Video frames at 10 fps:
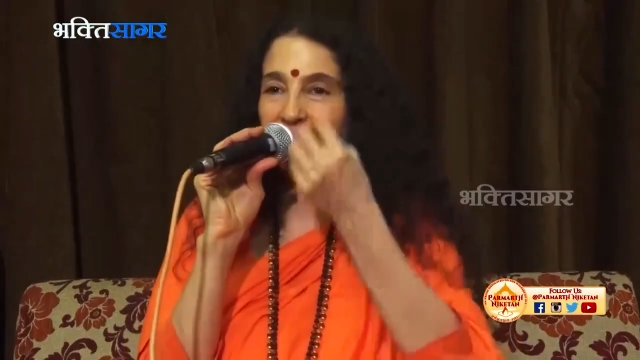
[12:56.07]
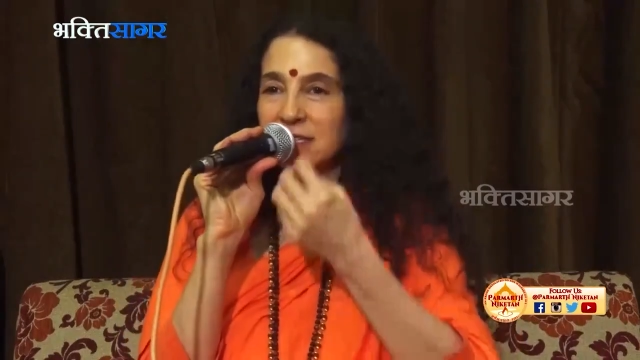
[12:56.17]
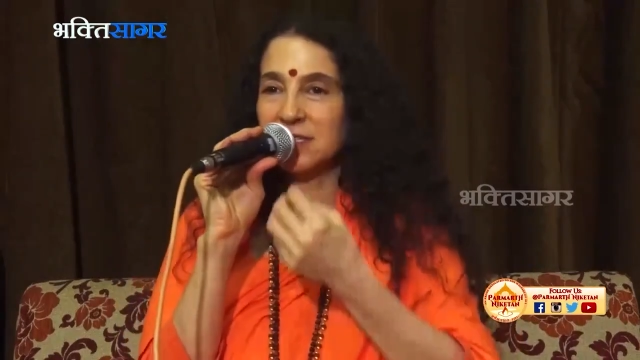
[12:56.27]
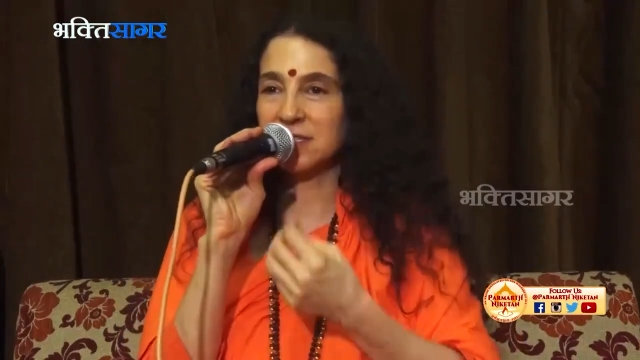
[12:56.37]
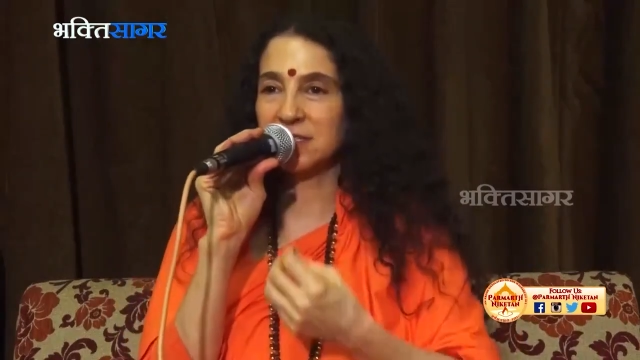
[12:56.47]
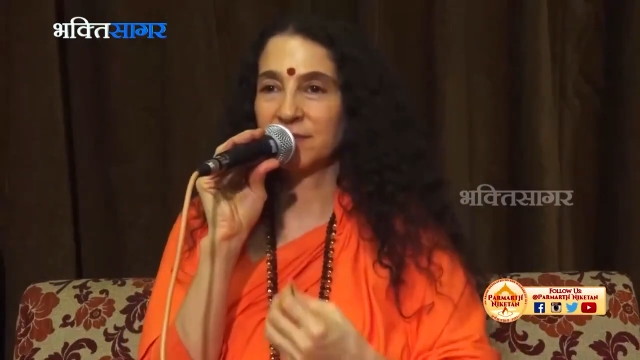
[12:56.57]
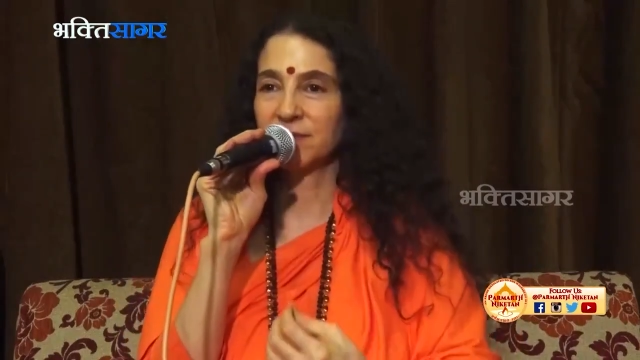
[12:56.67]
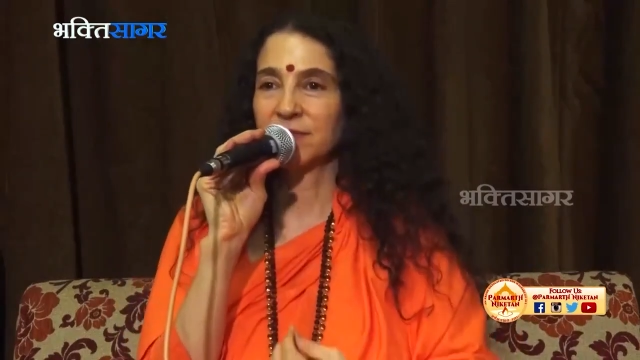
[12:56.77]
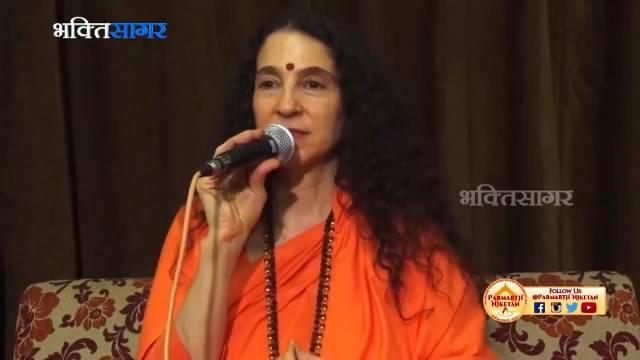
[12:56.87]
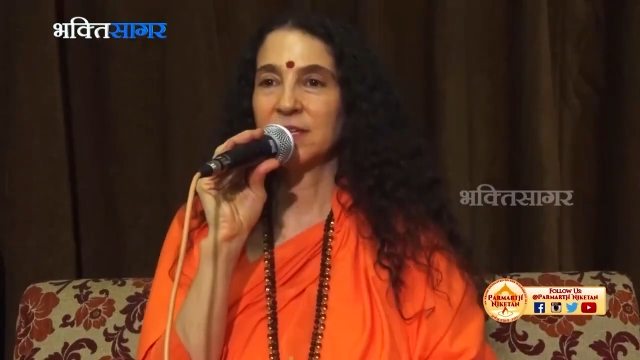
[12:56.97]
It's
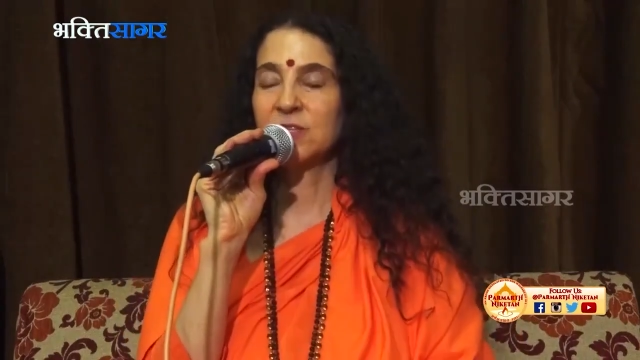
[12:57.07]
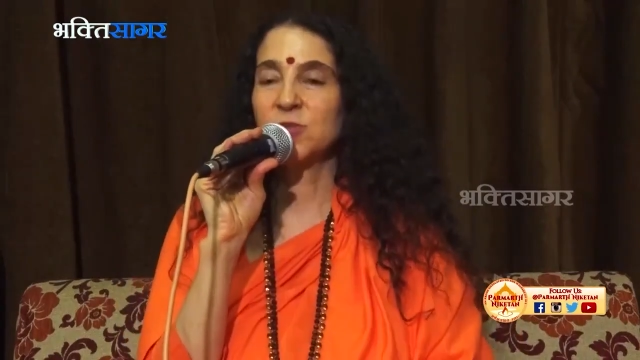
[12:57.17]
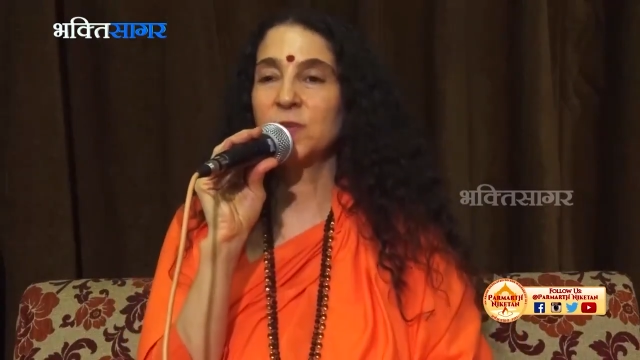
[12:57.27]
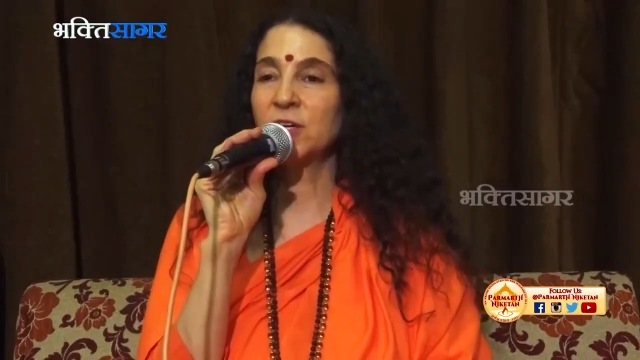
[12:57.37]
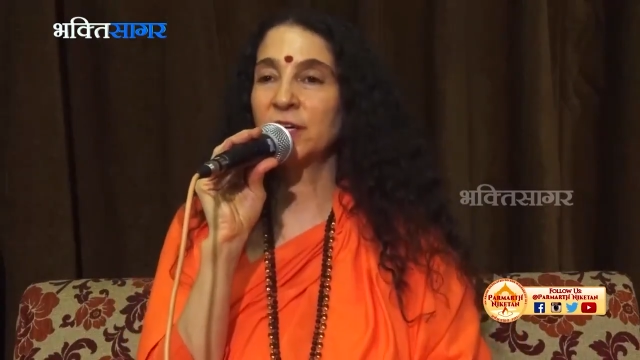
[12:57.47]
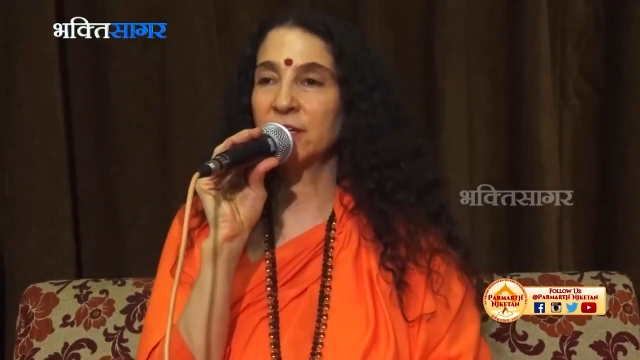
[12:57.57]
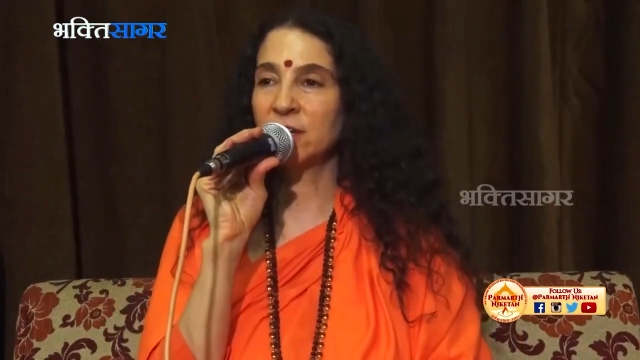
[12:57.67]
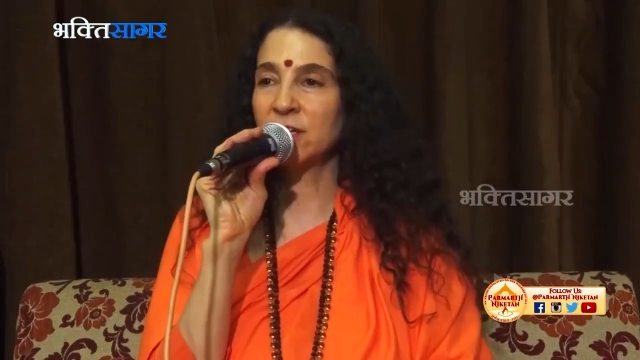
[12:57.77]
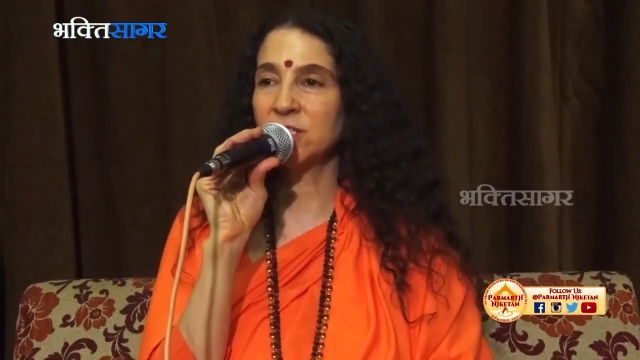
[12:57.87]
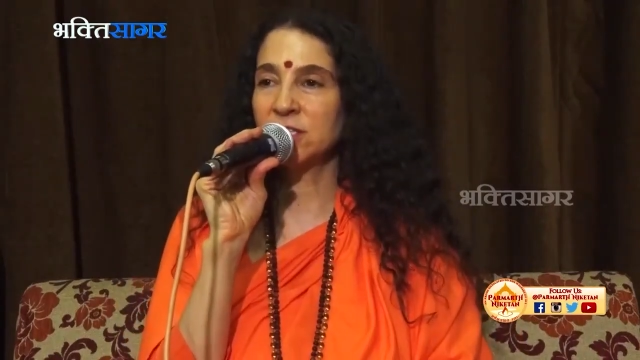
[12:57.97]
spirit and
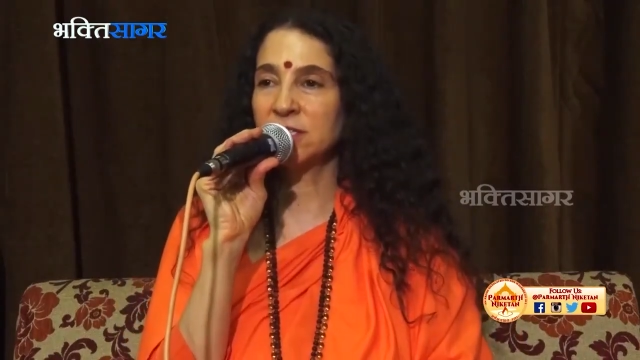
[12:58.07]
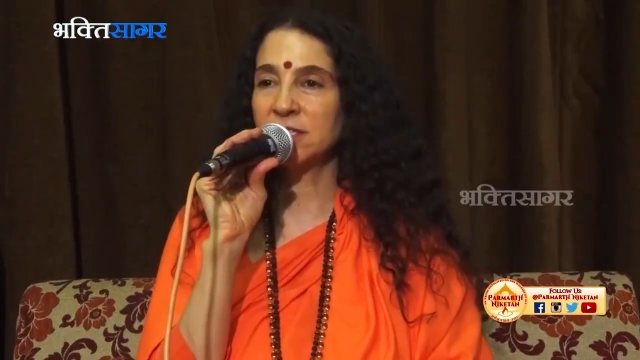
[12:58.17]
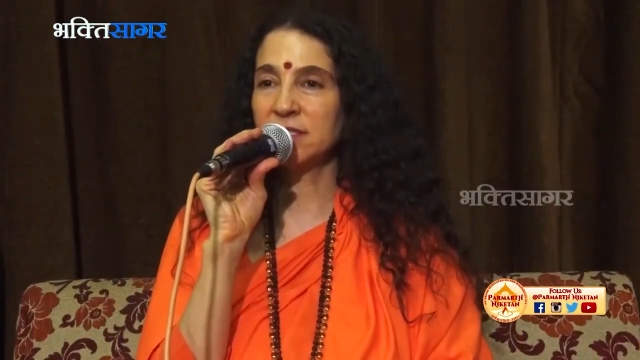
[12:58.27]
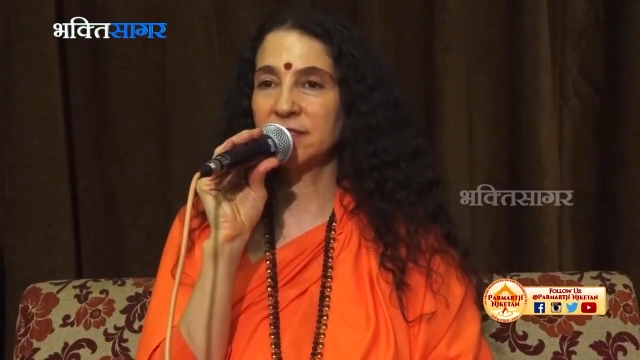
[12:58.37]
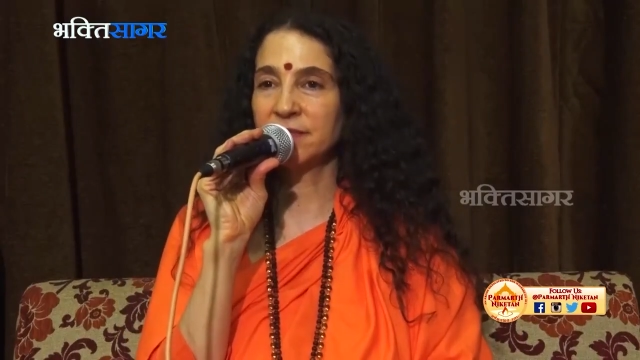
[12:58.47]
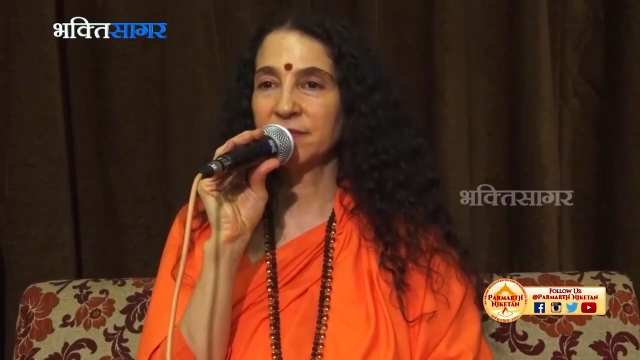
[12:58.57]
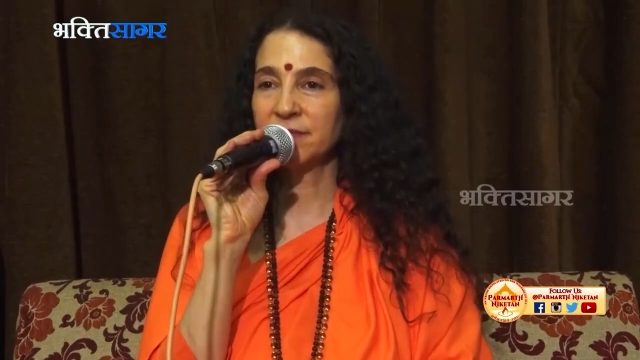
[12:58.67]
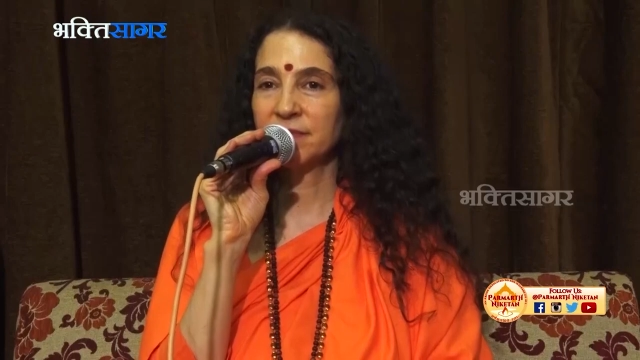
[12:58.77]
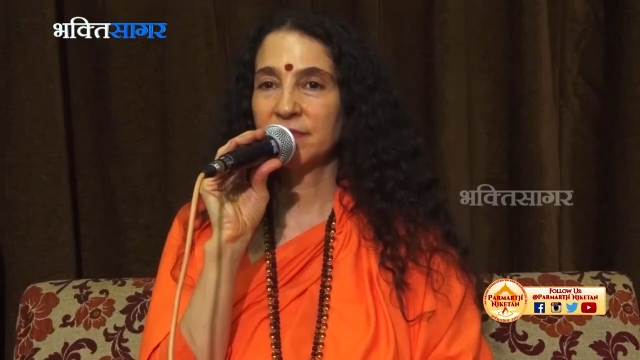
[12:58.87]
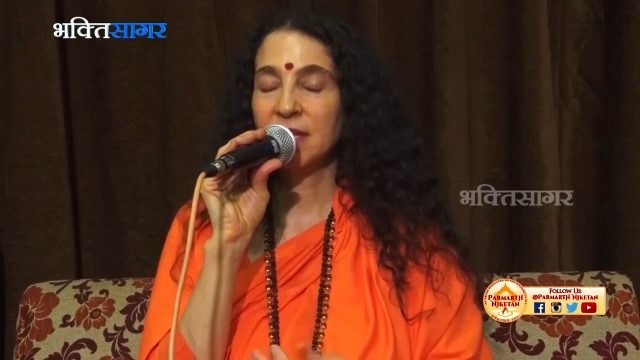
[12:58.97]
consciousness
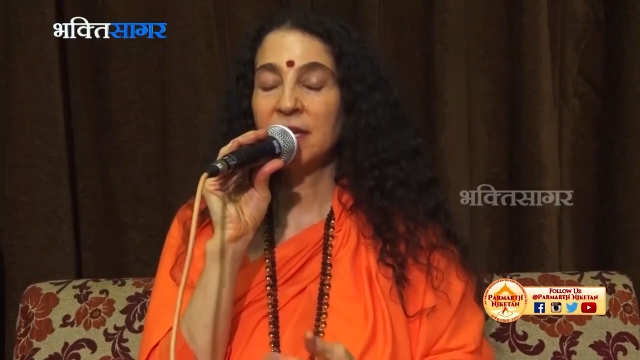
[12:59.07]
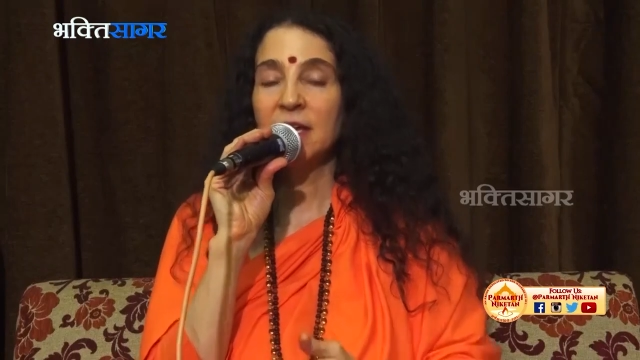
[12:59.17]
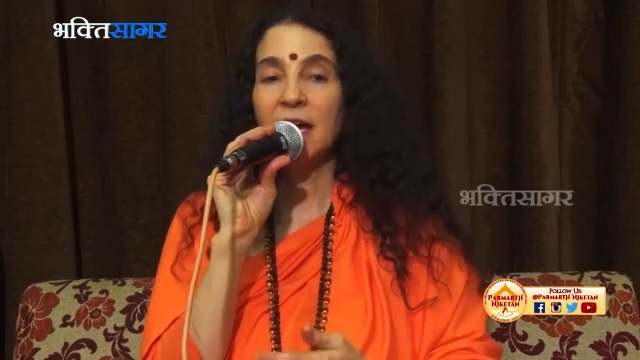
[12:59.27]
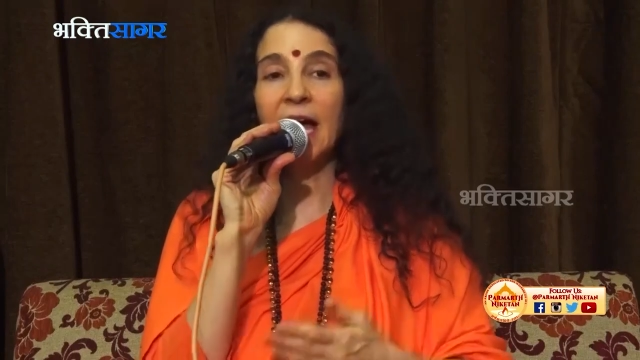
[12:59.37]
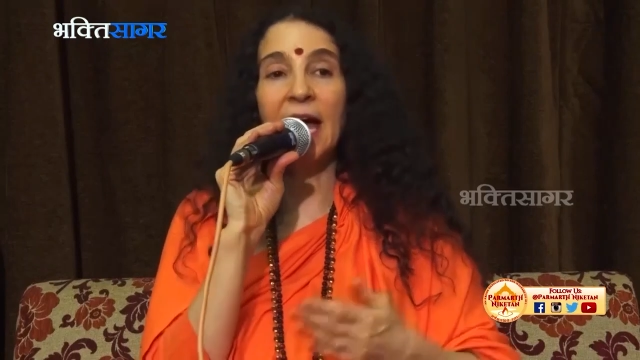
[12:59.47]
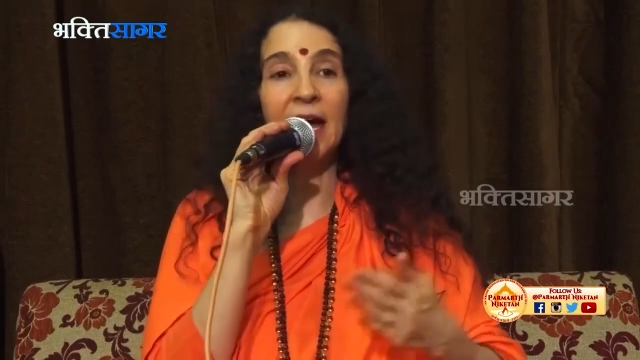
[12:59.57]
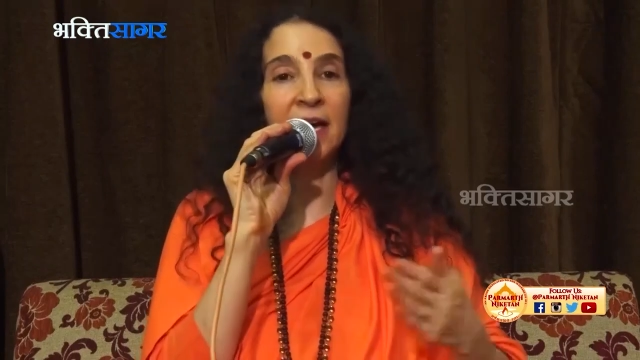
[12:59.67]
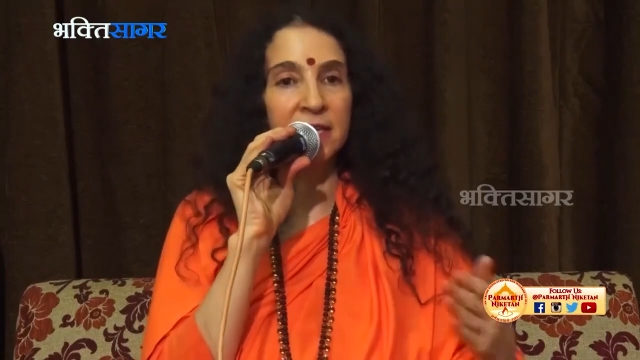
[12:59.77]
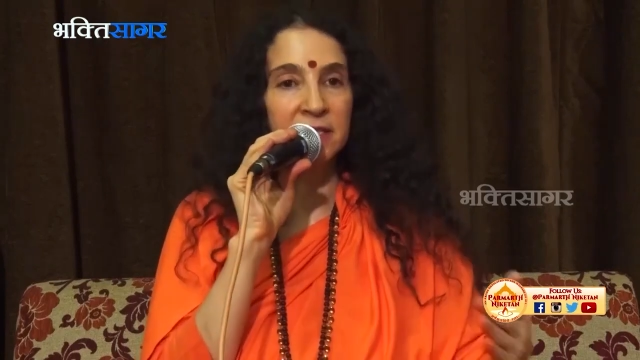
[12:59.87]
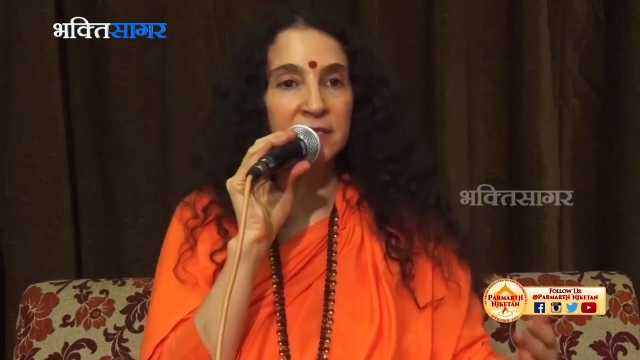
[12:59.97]

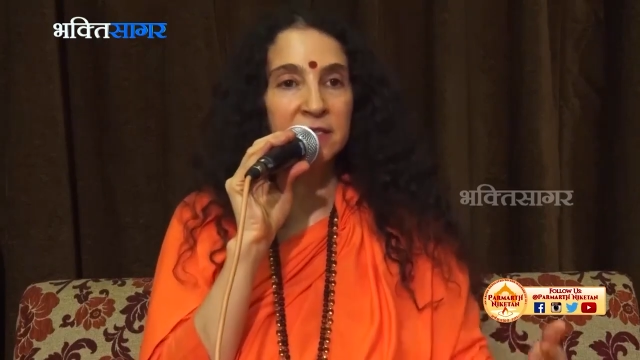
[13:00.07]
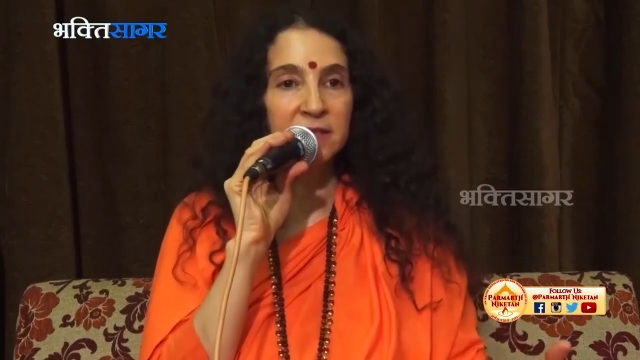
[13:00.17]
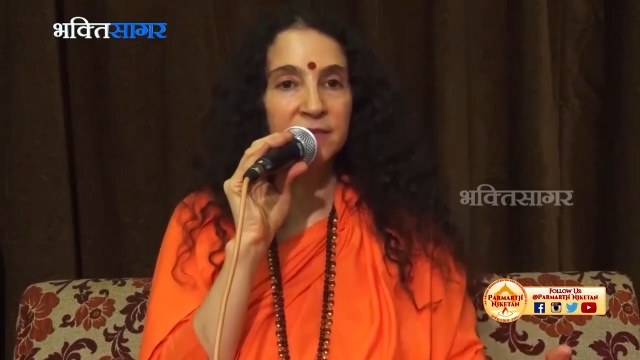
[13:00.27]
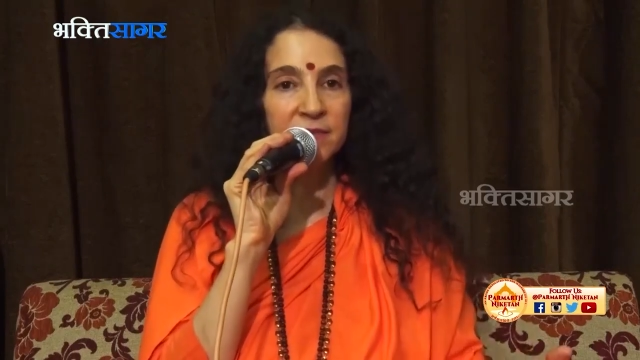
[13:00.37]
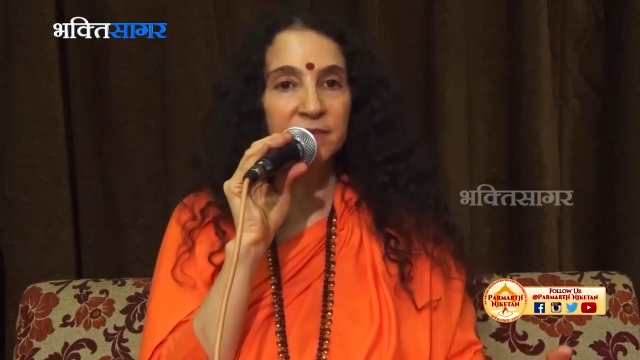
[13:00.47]
and